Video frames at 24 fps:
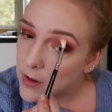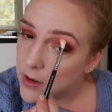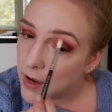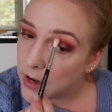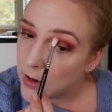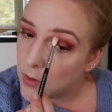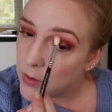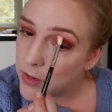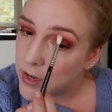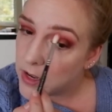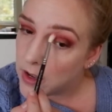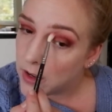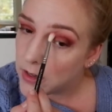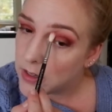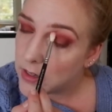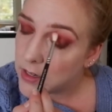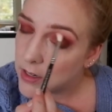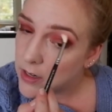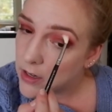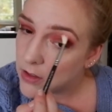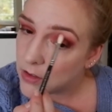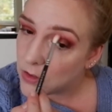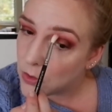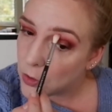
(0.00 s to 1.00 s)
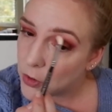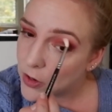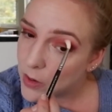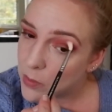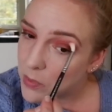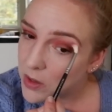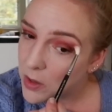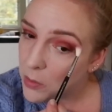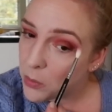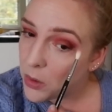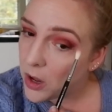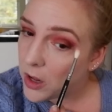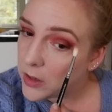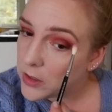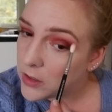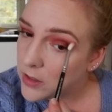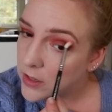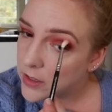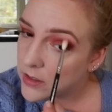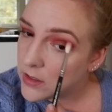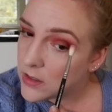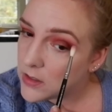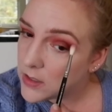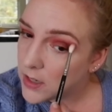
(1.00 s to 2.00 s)
I only got it in a 30 ml
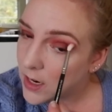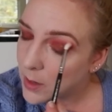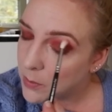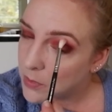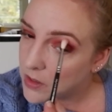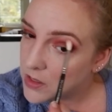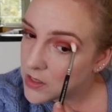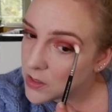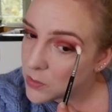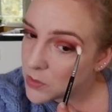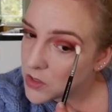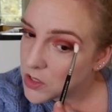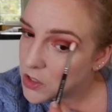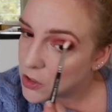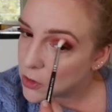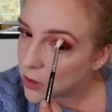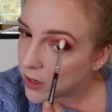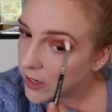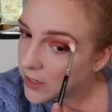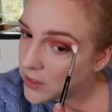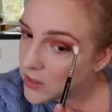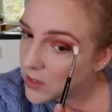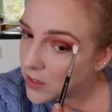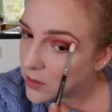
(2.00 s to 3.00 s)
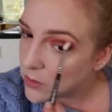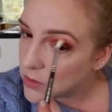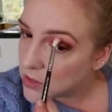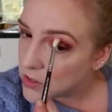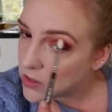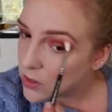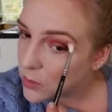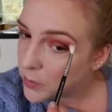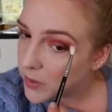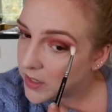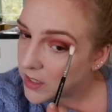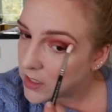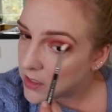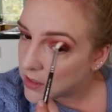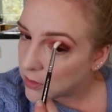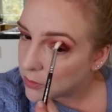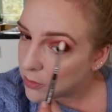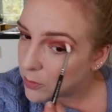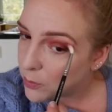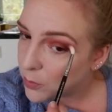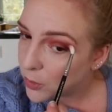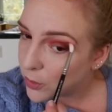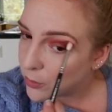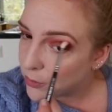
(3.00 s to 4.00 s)
bottle at the time because I was trying out so many
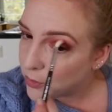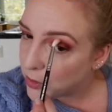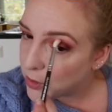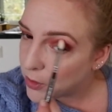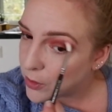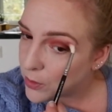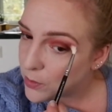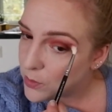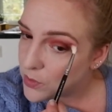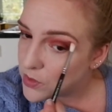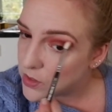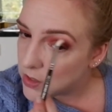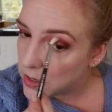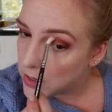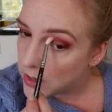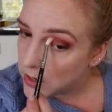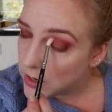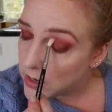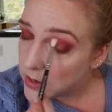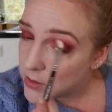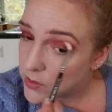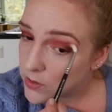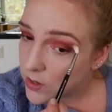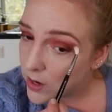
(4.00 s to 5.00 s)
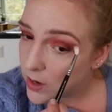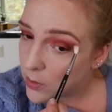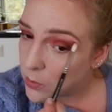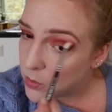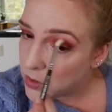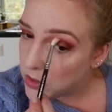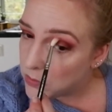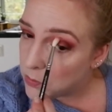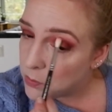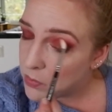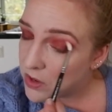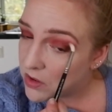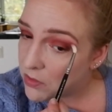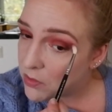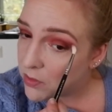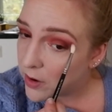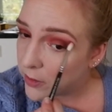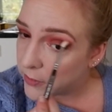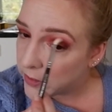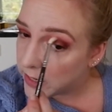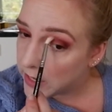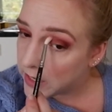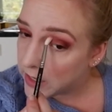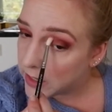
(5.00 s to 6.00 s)
different perfumes. So I would be
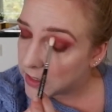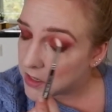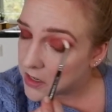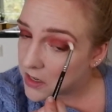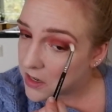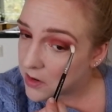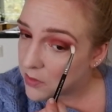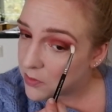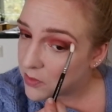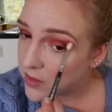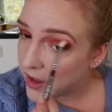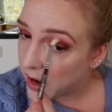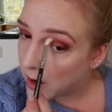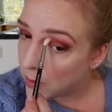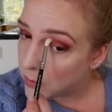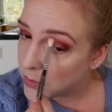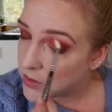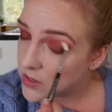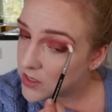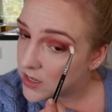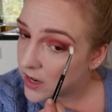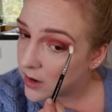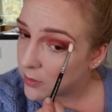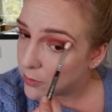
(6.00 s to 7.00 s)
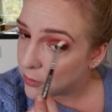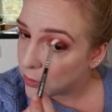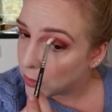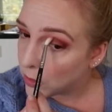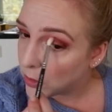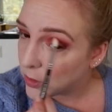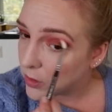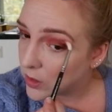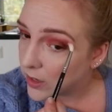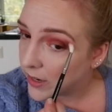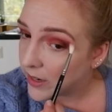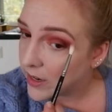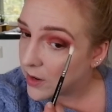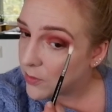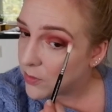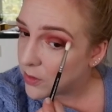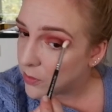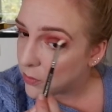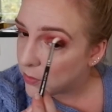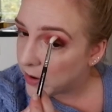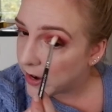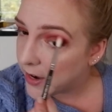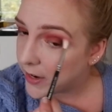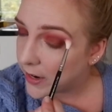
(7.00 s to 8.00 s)
very gutted if that was ever, like if
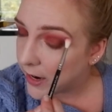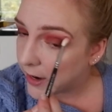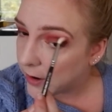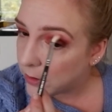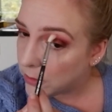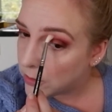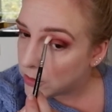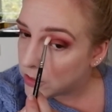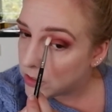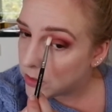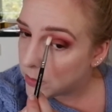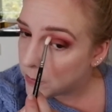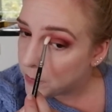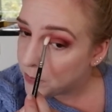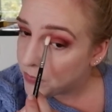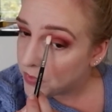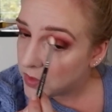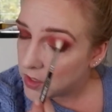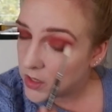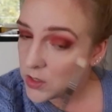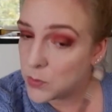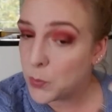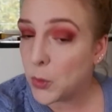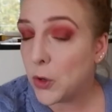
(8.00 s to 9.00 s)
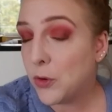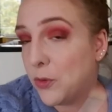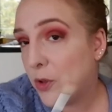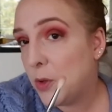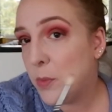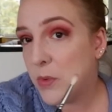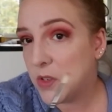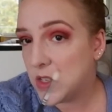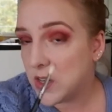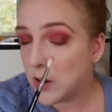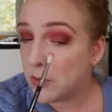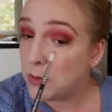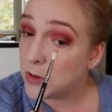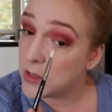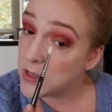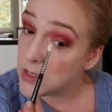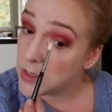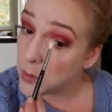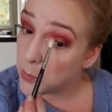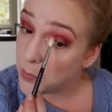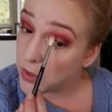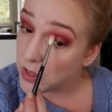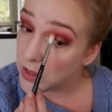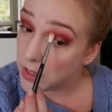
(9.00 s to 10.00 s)
it ran out because perfume is definitely
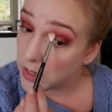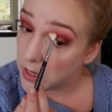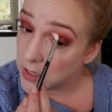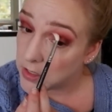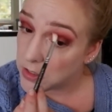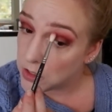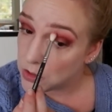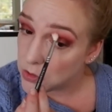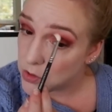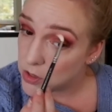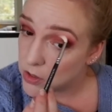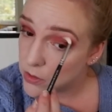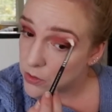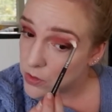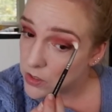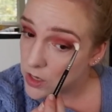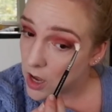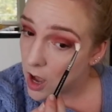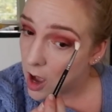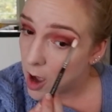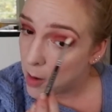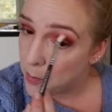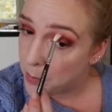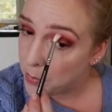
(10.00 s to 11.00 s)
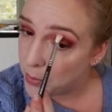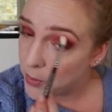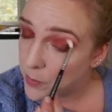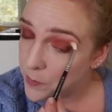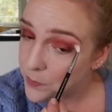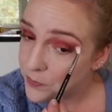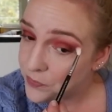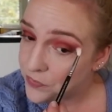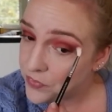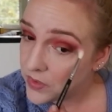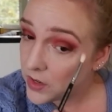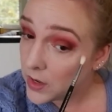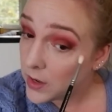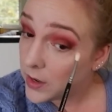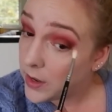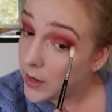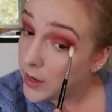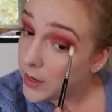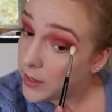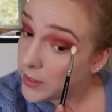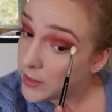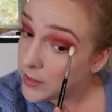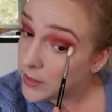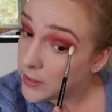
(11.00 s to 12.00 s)
something that I do use up.
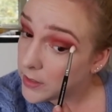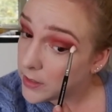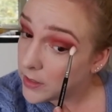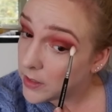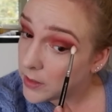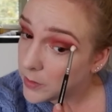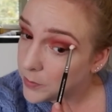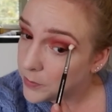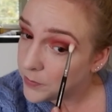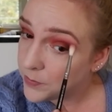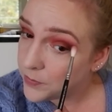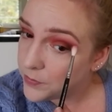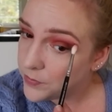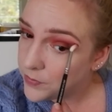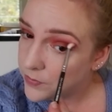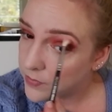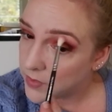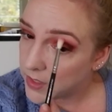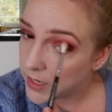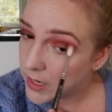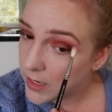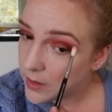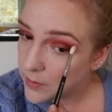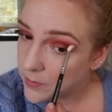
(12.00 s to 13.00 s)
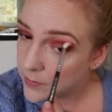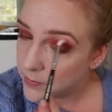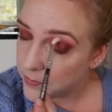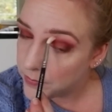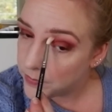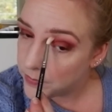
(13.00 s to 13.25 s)
And um, yeah,